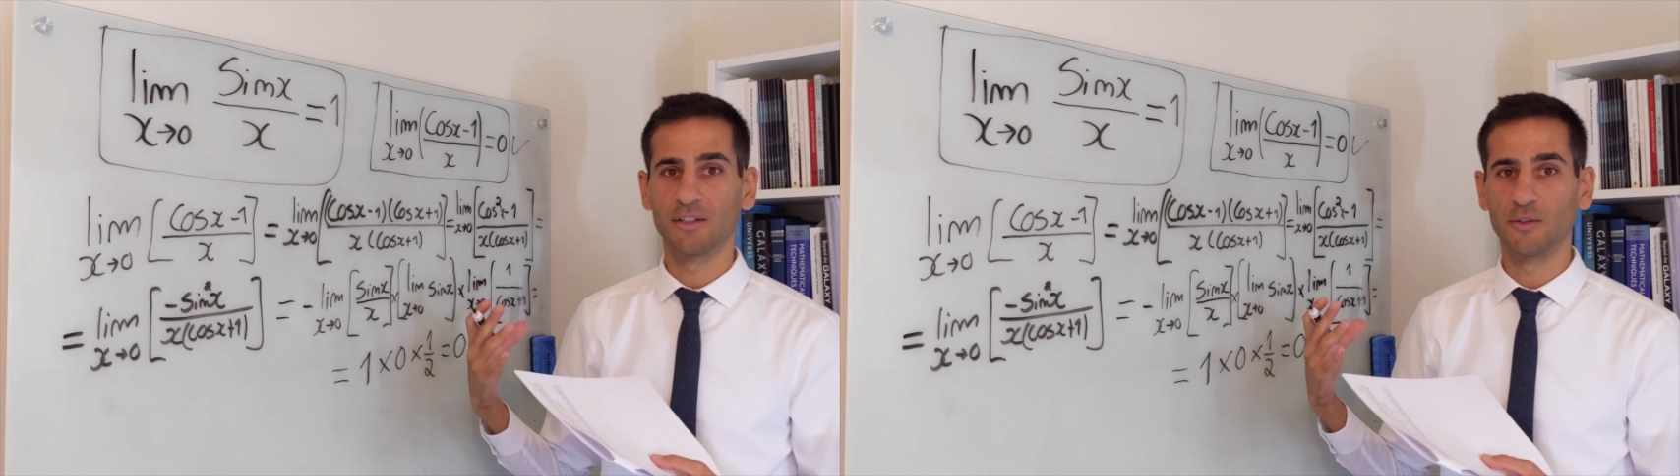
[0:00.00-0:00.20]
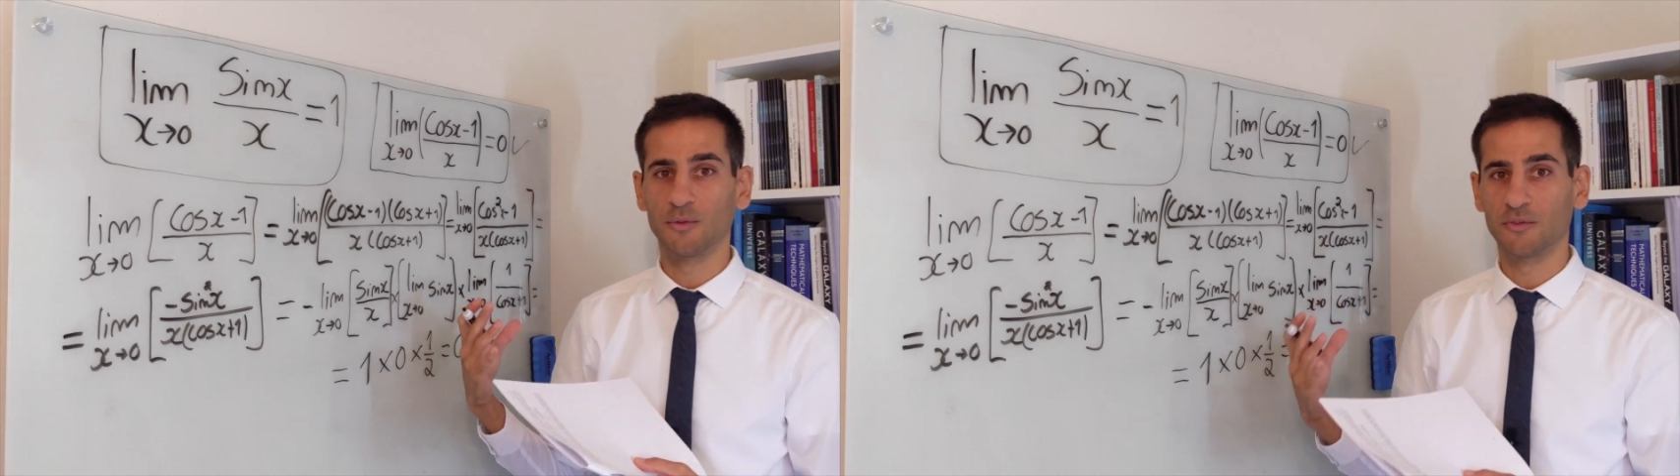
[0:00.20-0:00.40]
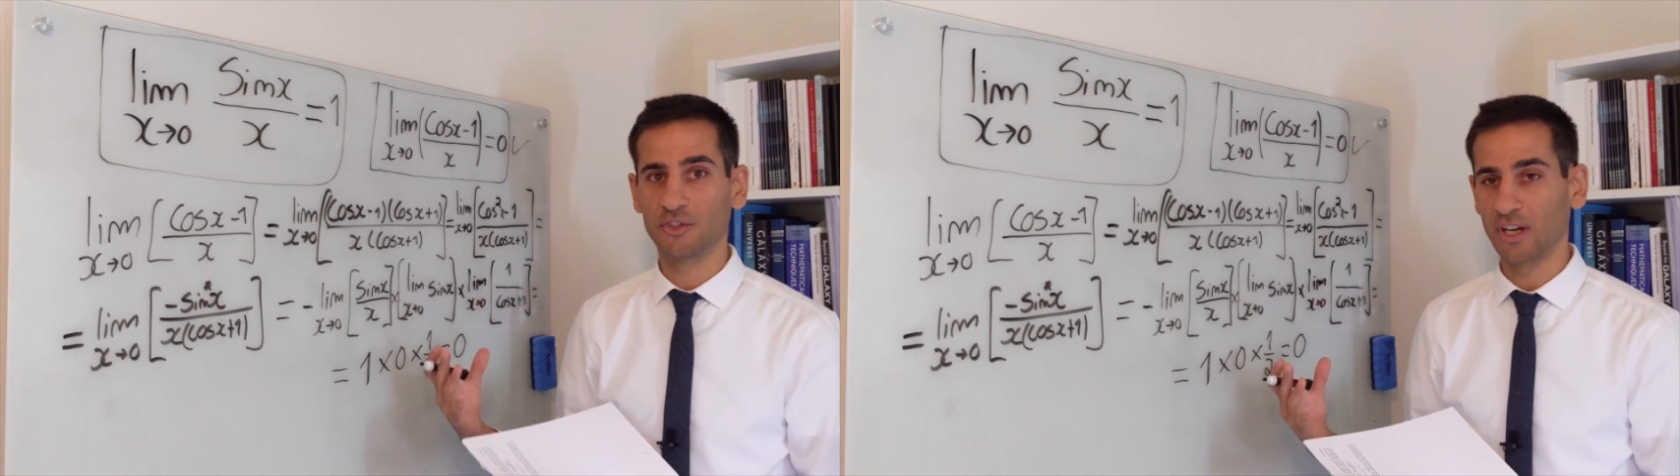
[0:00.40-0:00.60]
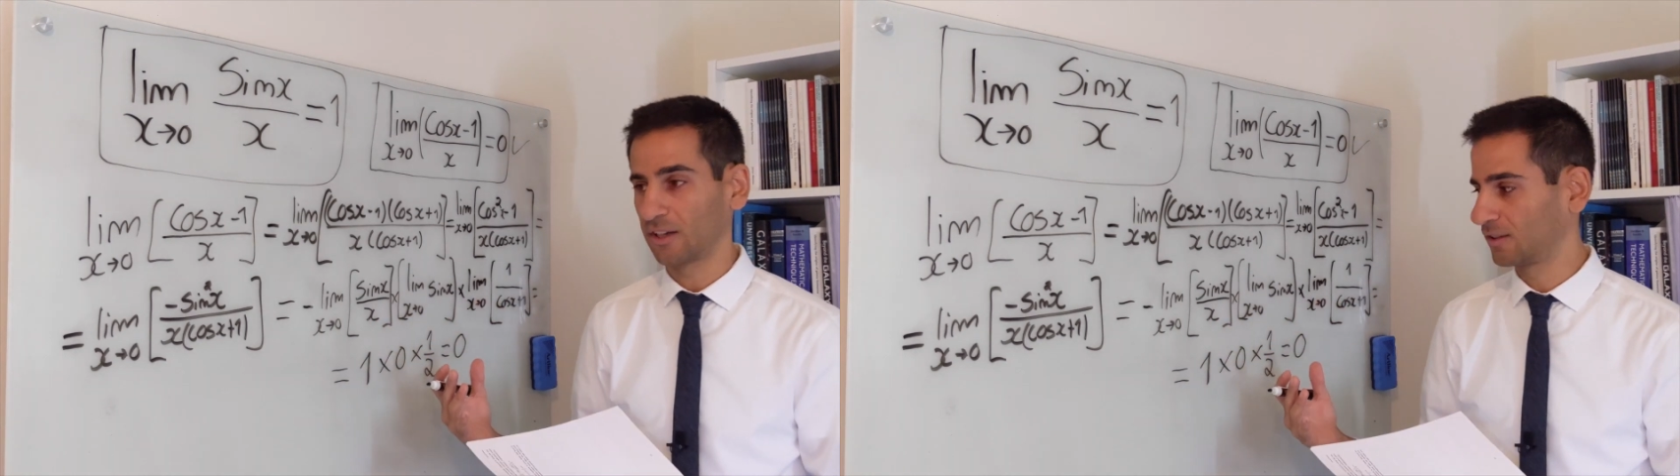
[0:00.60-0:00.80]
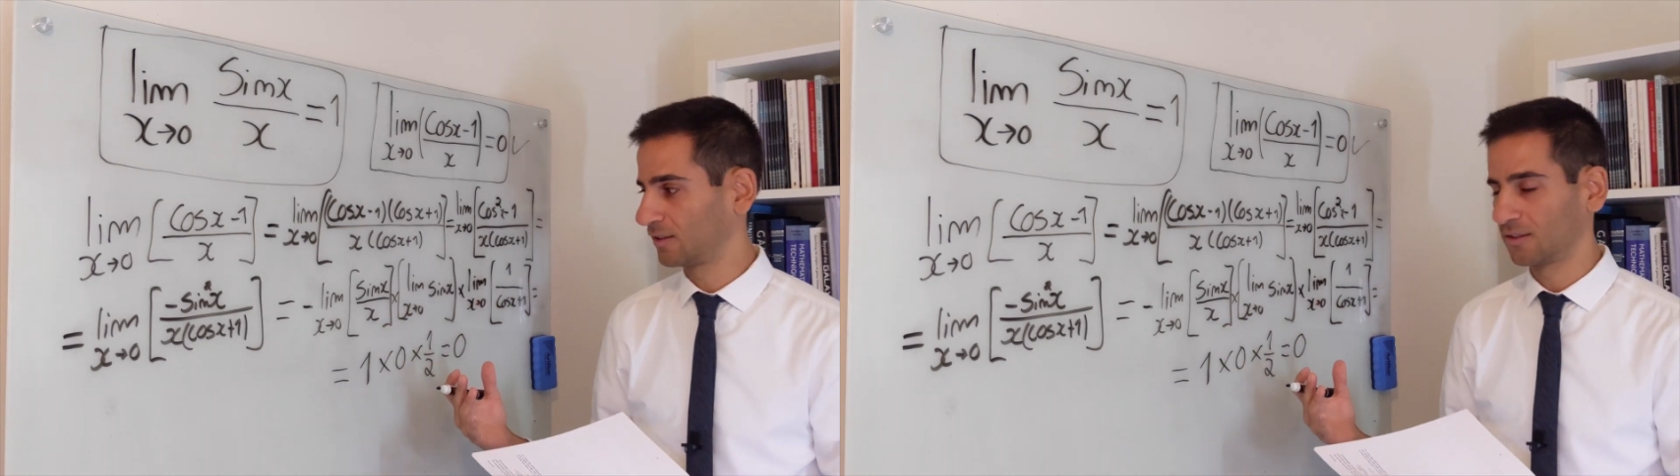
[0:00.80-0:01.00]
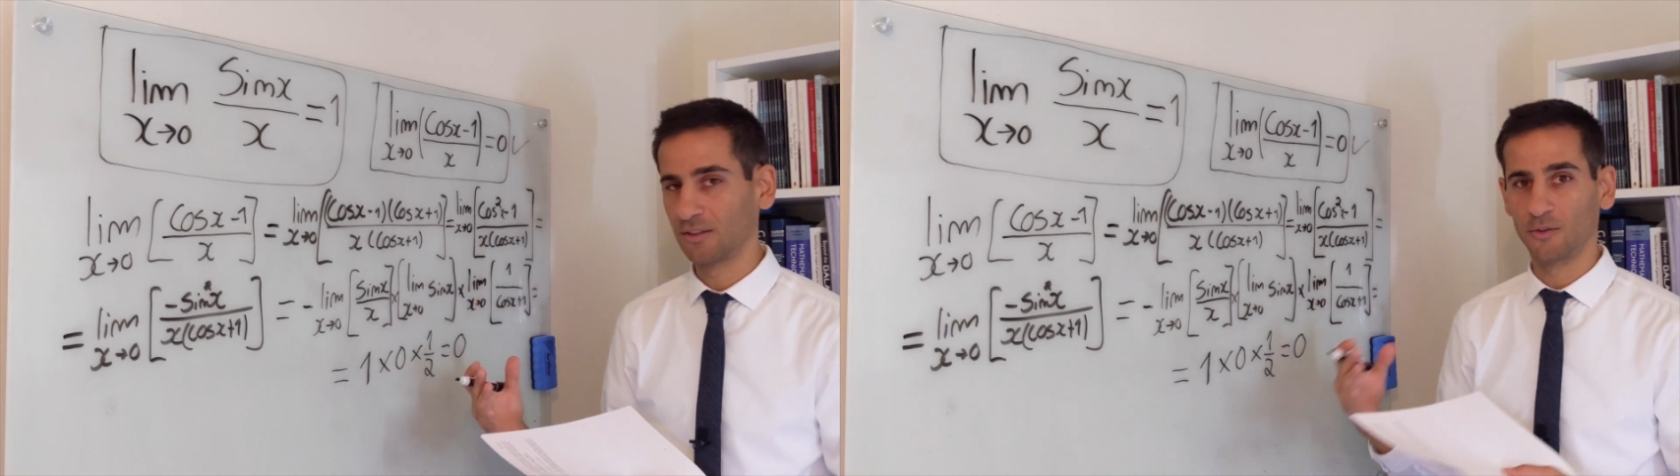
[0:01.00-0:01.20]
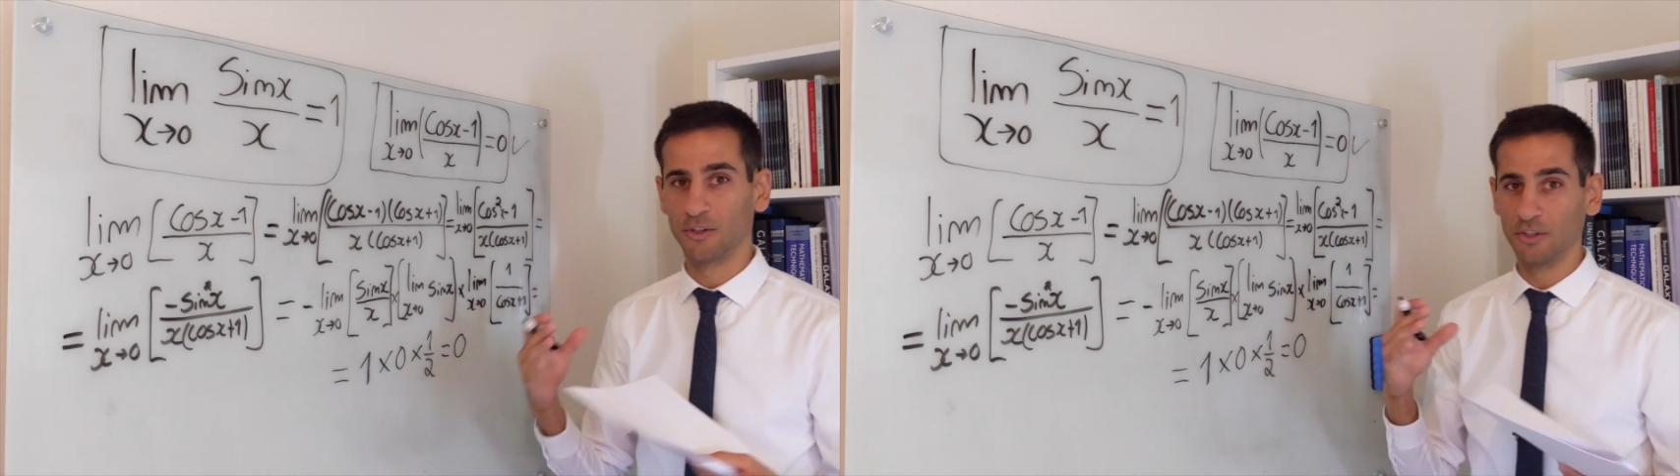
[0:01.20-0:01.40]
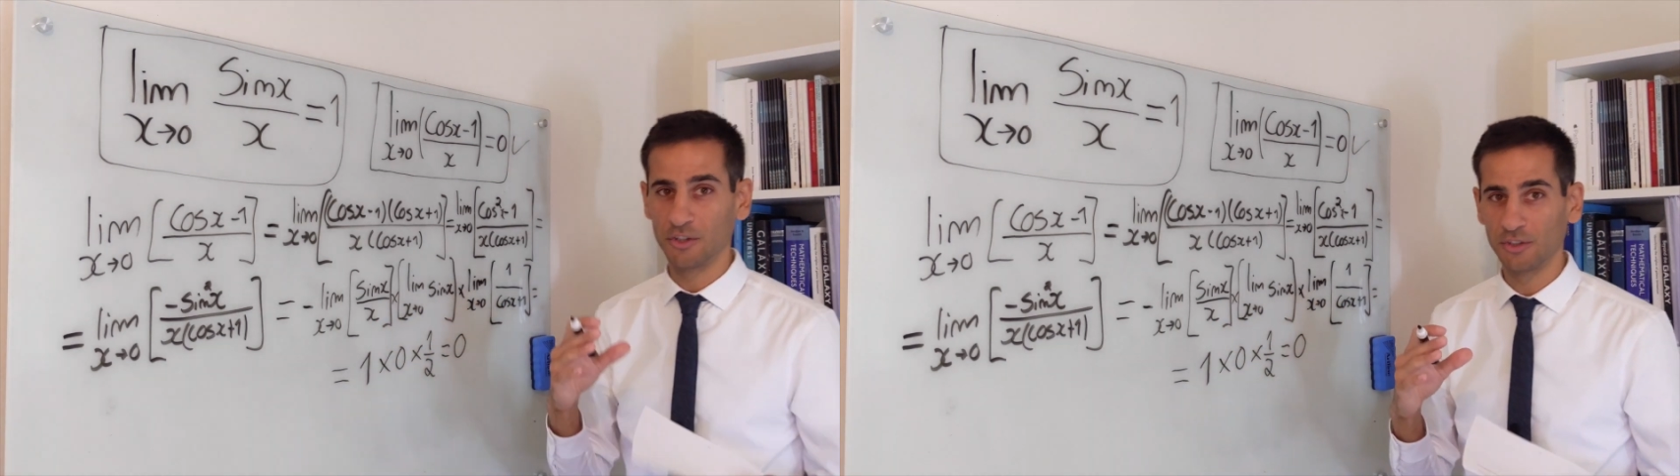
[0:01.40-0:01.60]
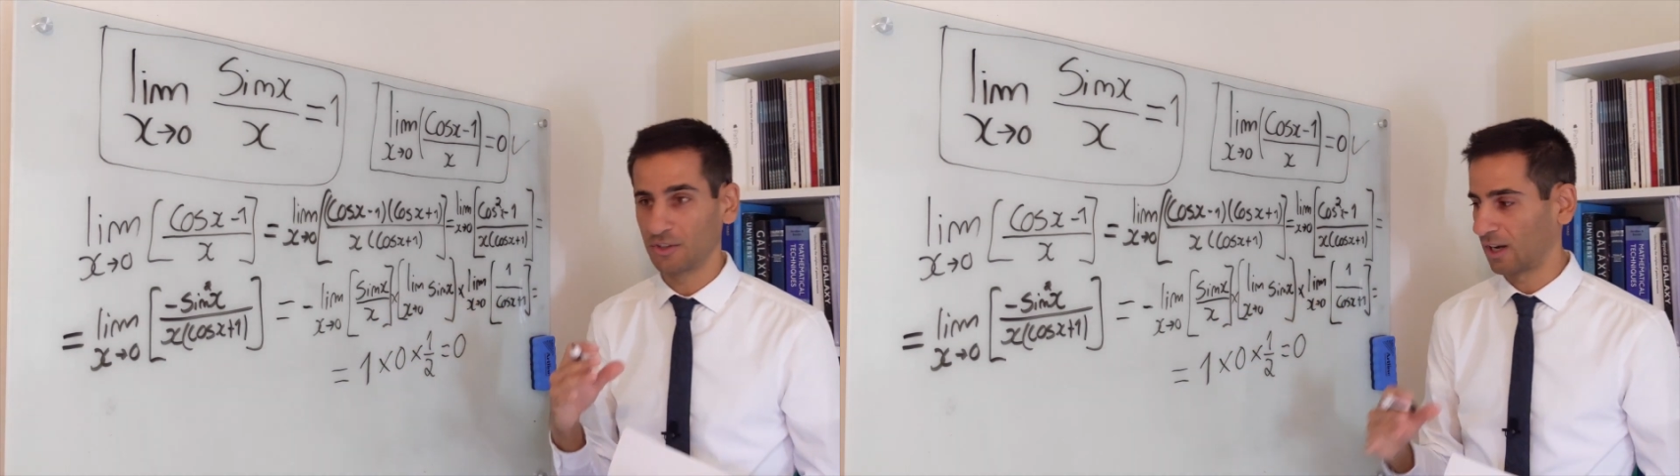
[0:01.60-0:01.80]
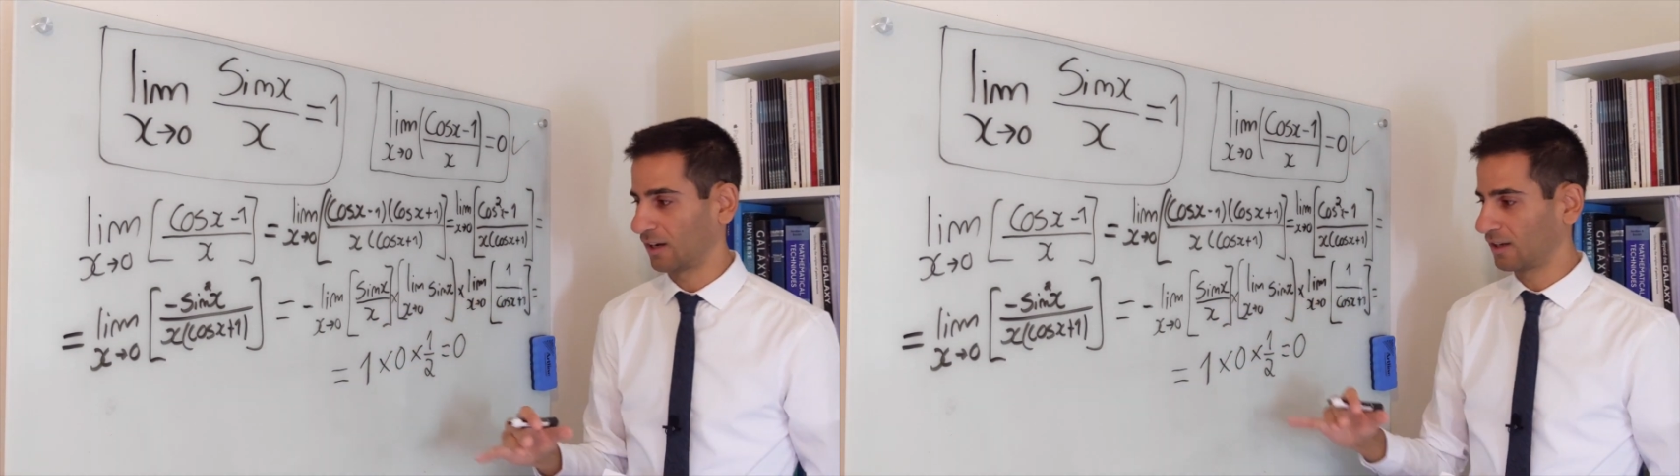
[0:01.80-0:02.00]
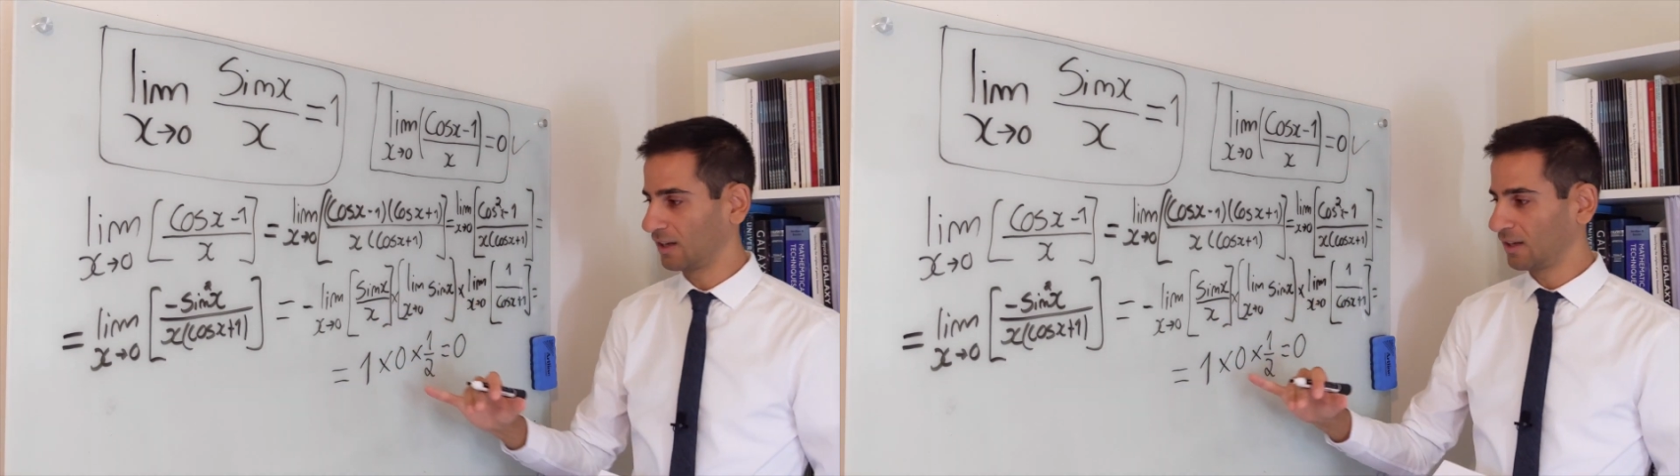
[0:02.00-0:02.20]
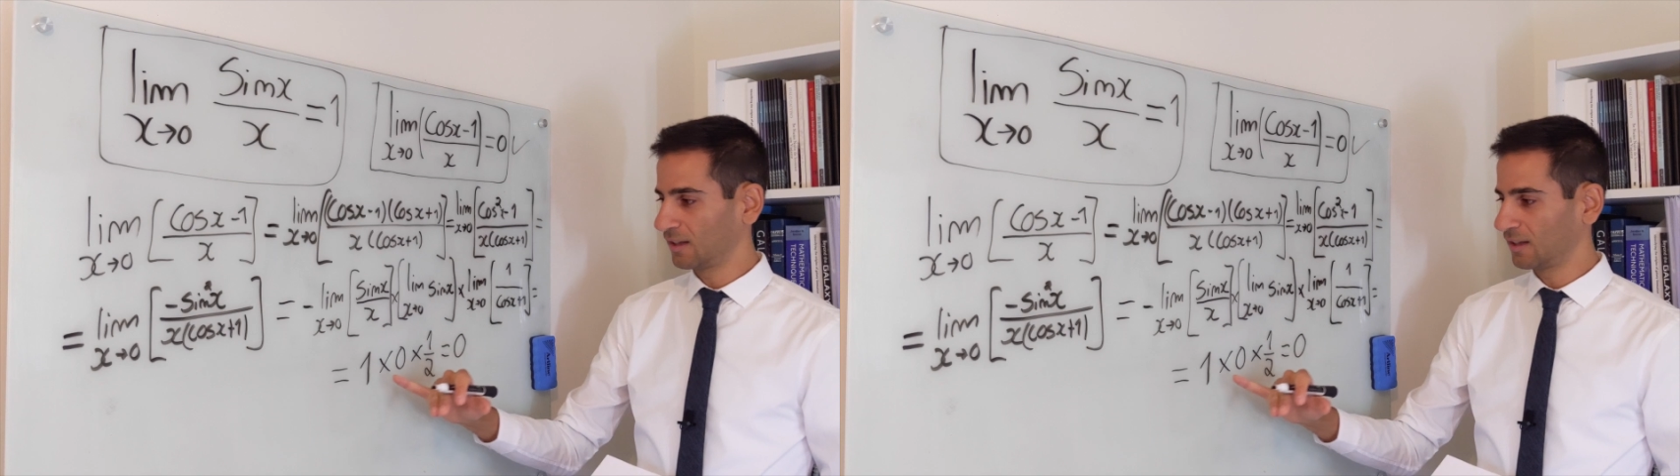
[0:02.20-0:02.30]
you've checked, or you should check,